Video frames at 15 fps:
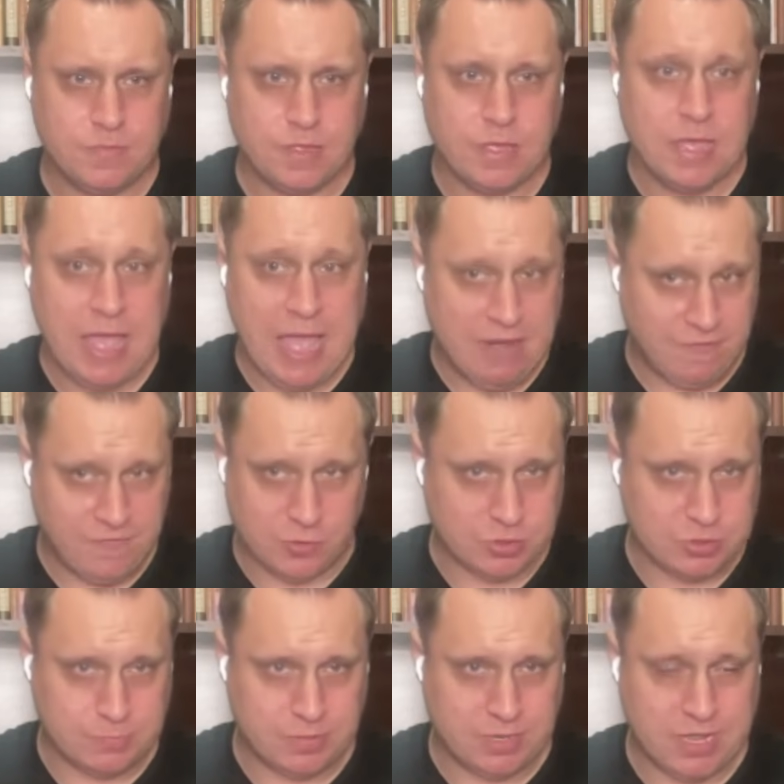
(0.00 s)
At
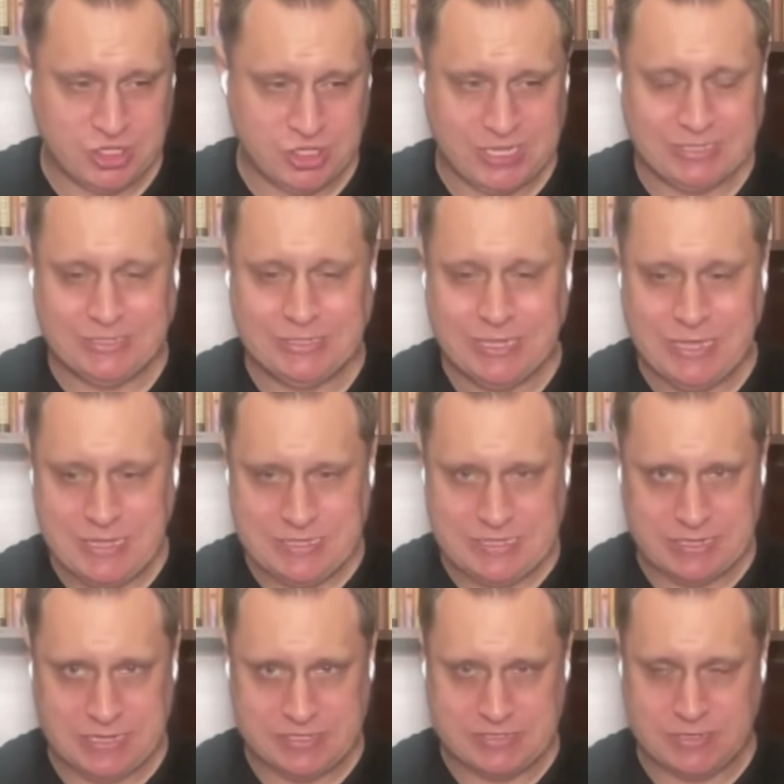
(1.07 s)
first blush, it leads
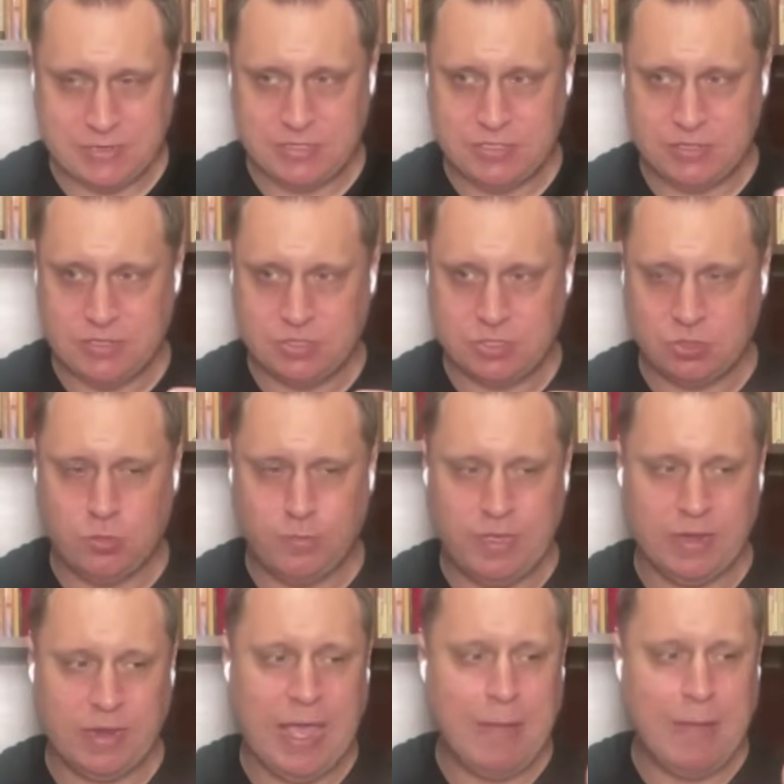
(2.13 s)
us into this gloomy
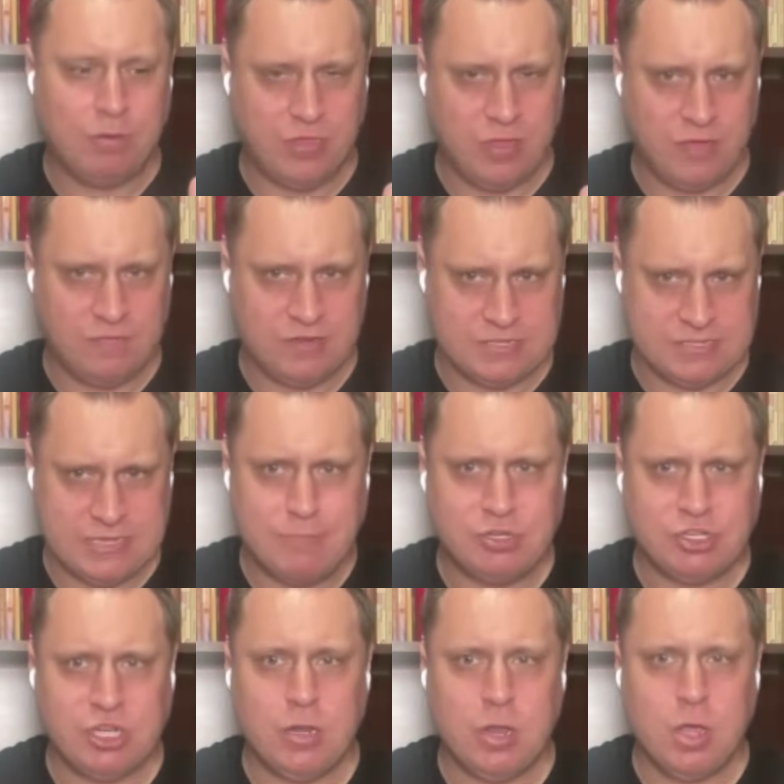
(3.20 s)
labyrinth of
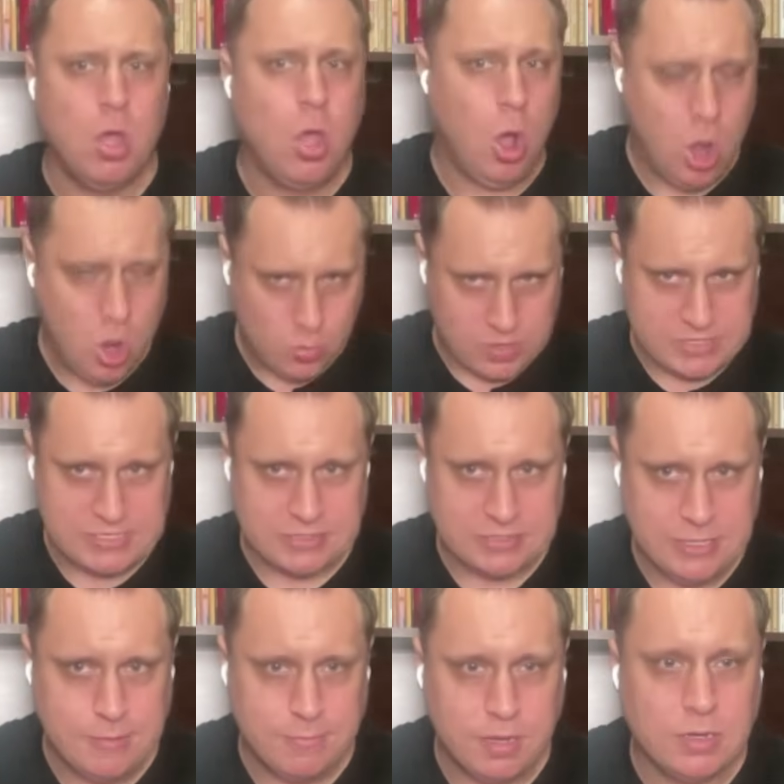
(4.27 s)
deception. Oh, it's a
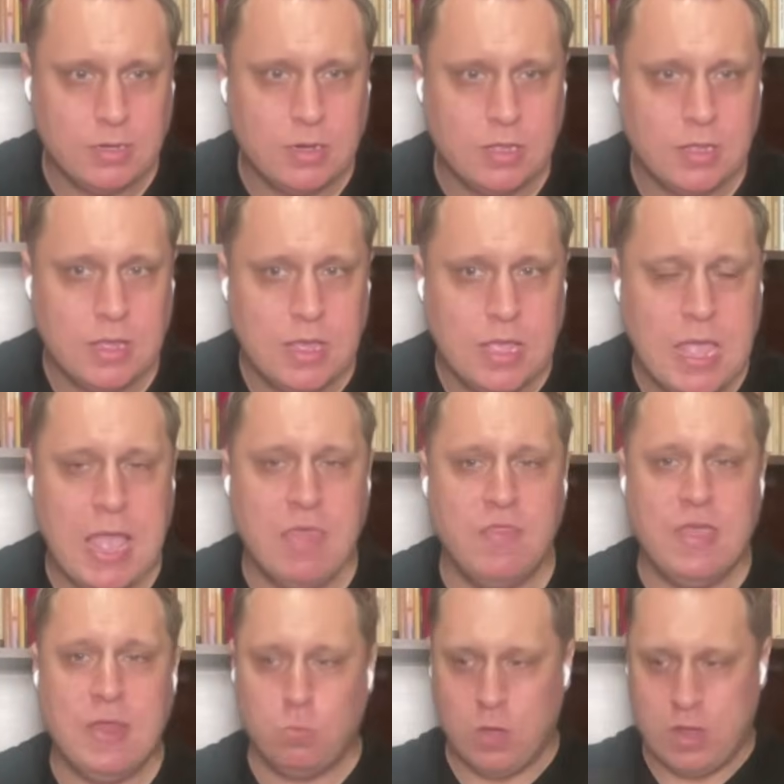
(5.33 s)
demon. And
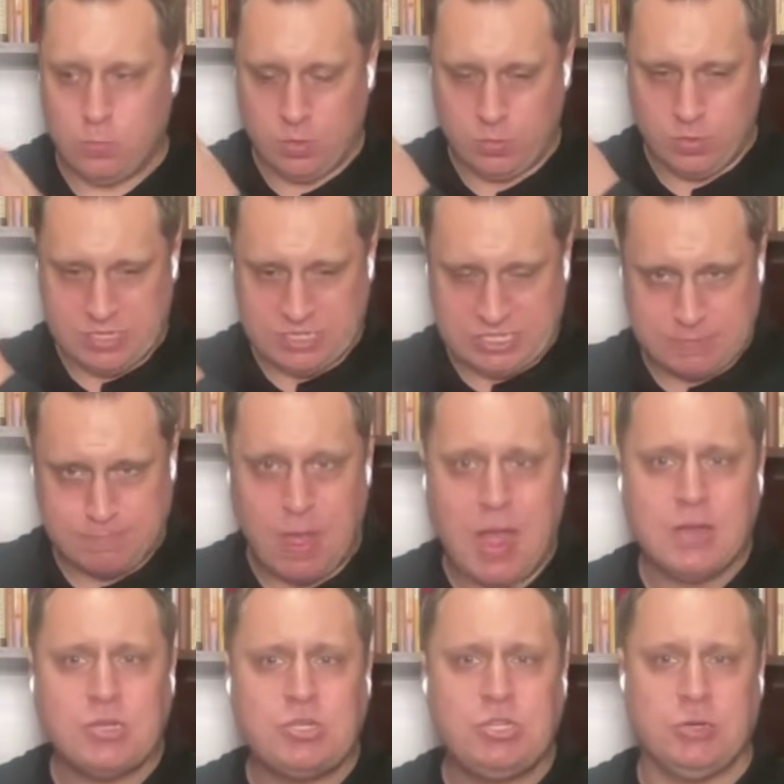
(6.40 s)
then when we
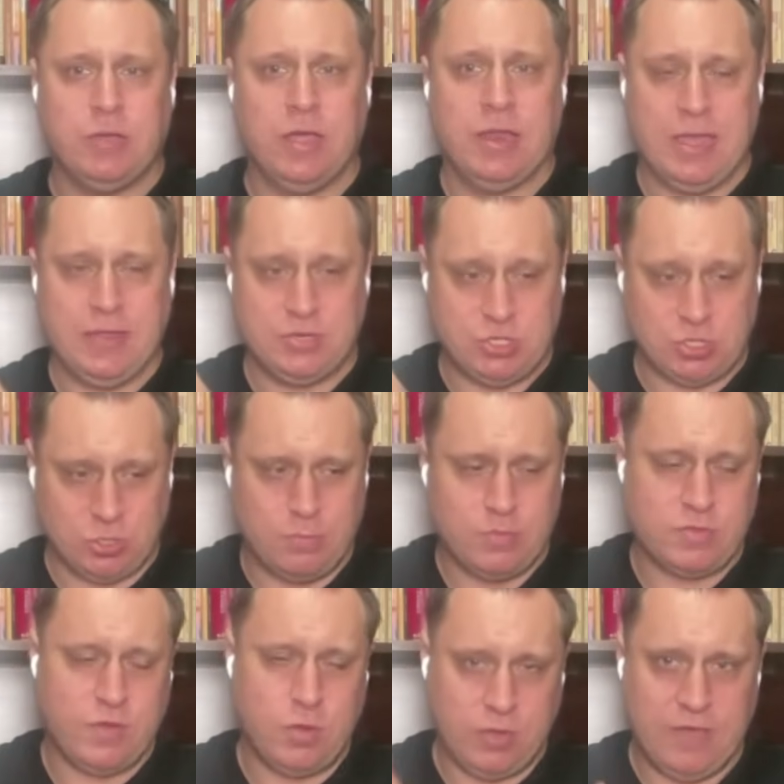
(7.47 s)
respond to it in terms
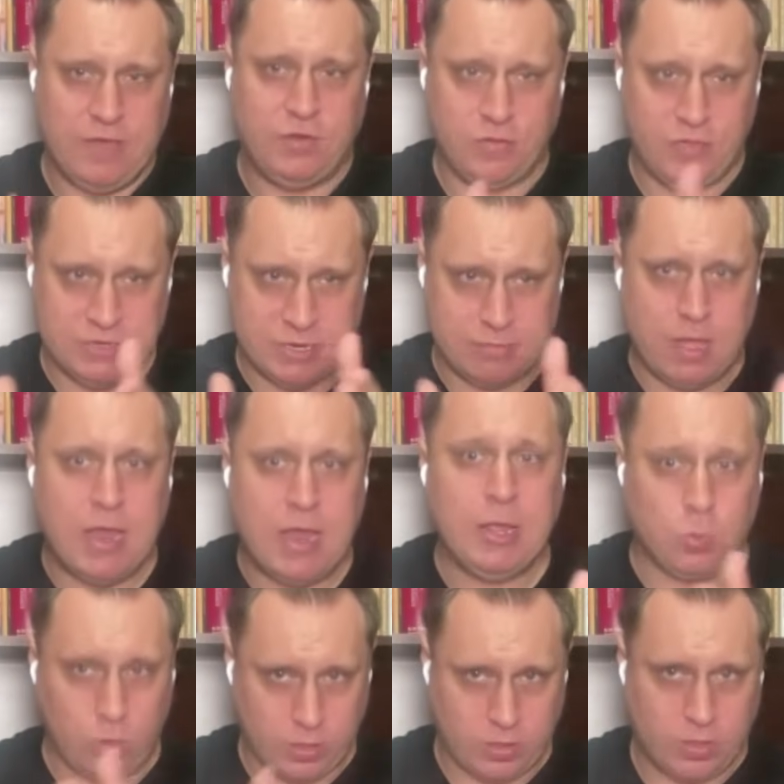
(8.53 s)
of, okay, if you're the demonic,
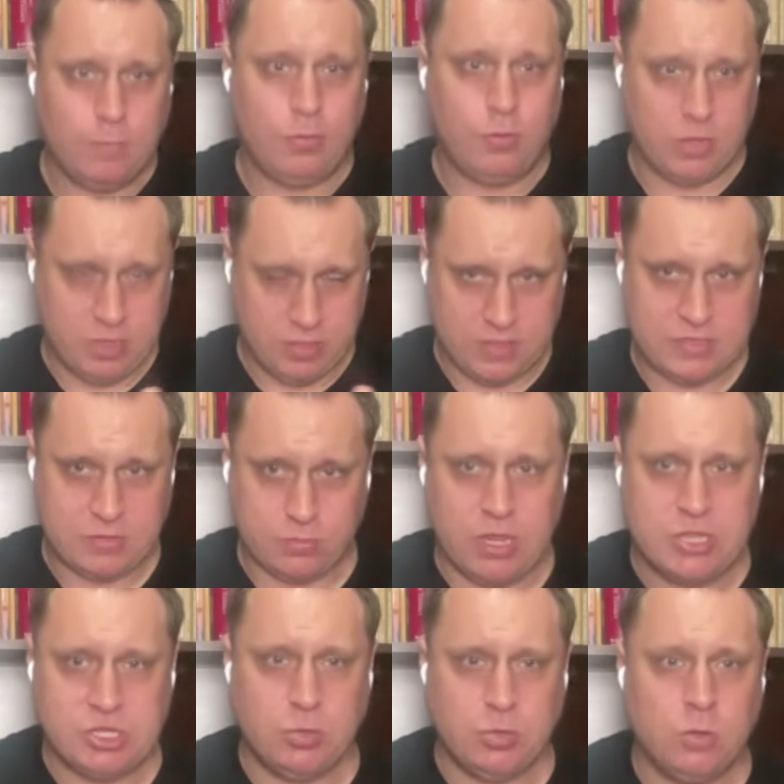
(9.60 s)
we're going to employ this
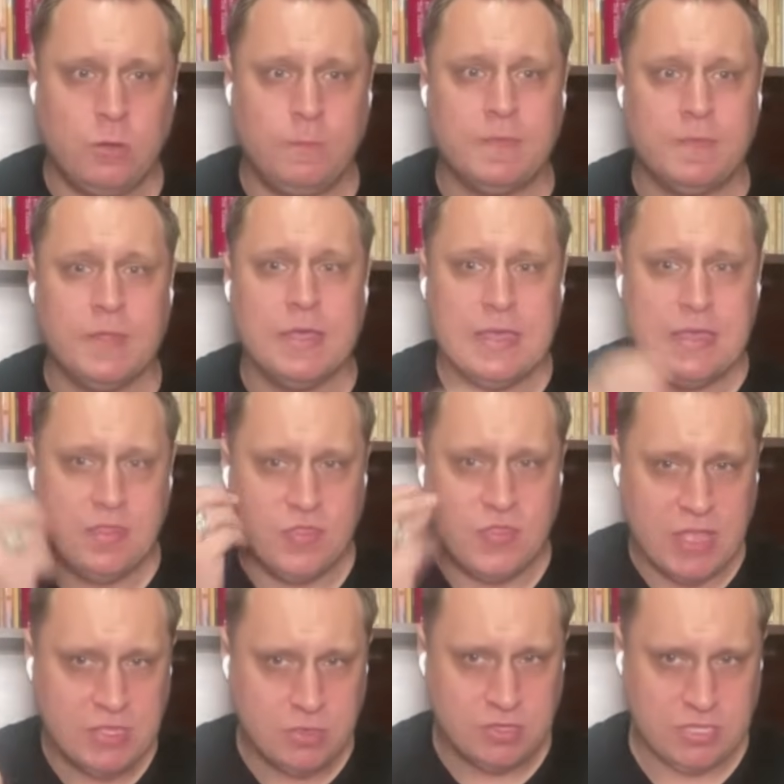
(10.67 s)
ritual,
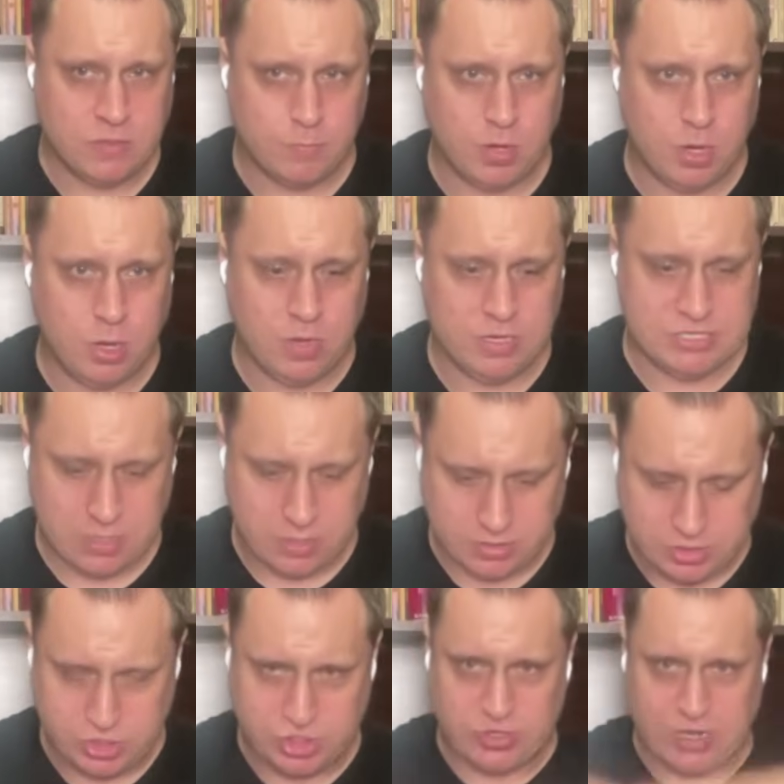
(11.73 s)
then you see the
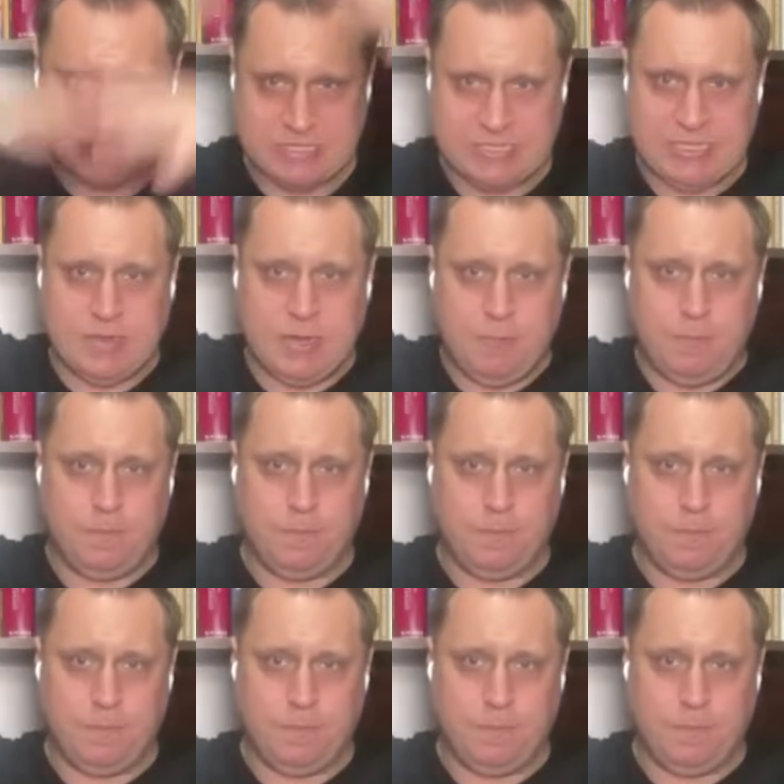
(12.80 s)
proto-intelligence transcend it.